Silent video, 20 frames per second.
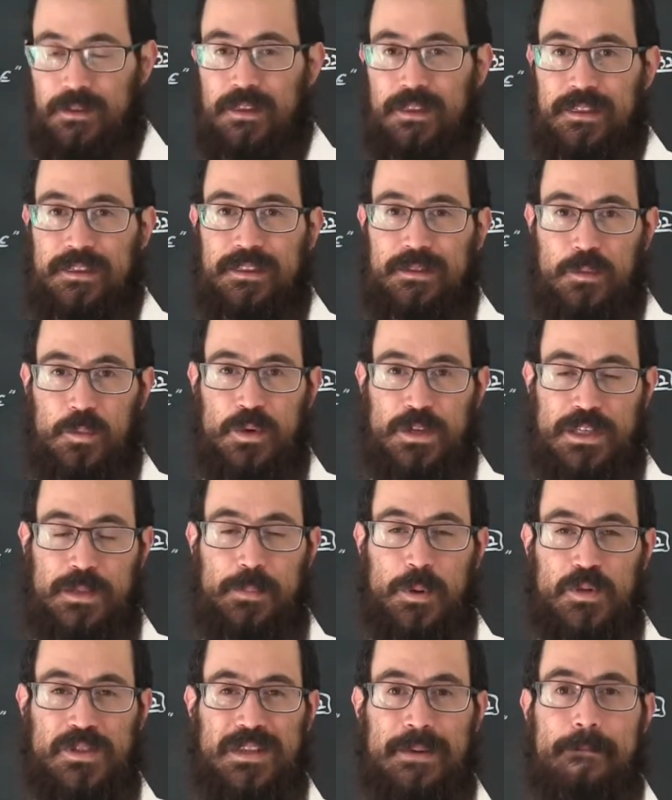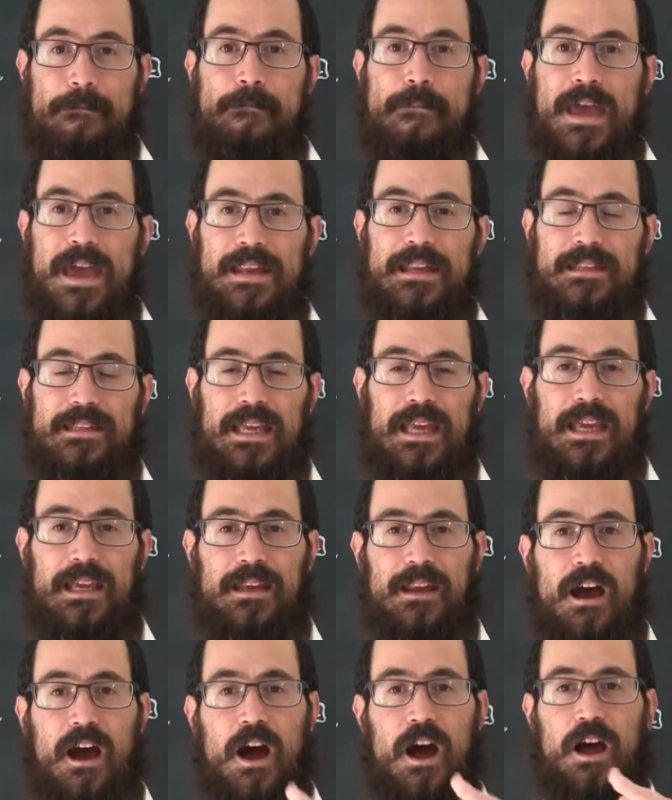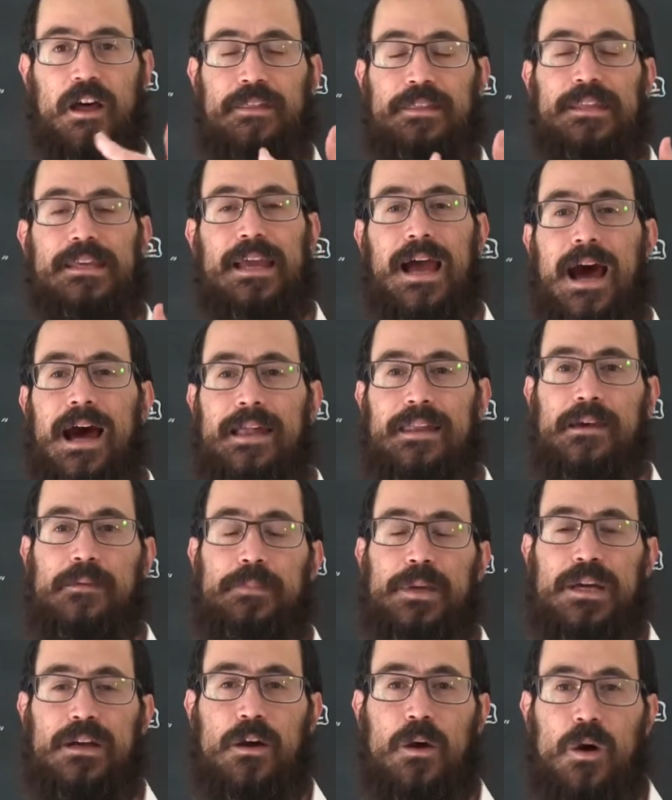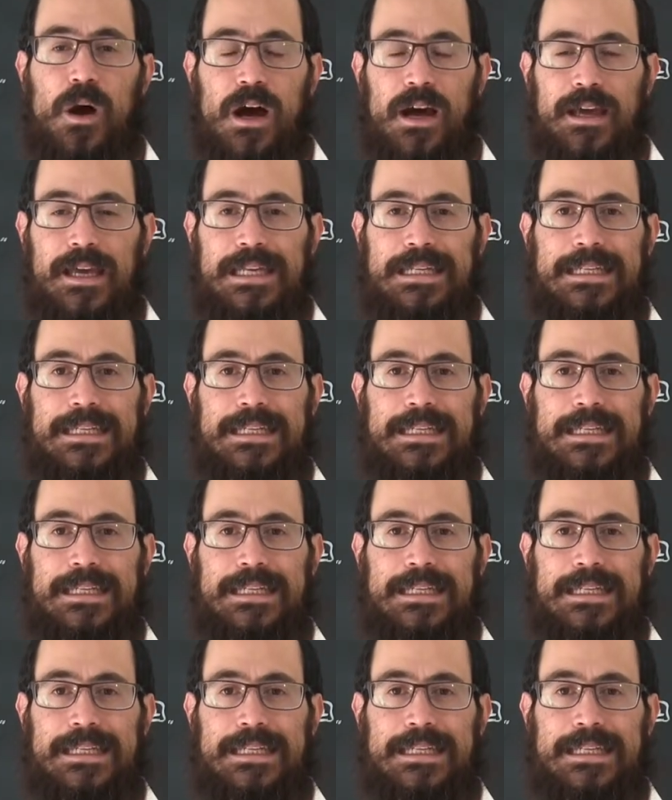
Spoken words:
we're supposed to meditate on the Ana B'Koach.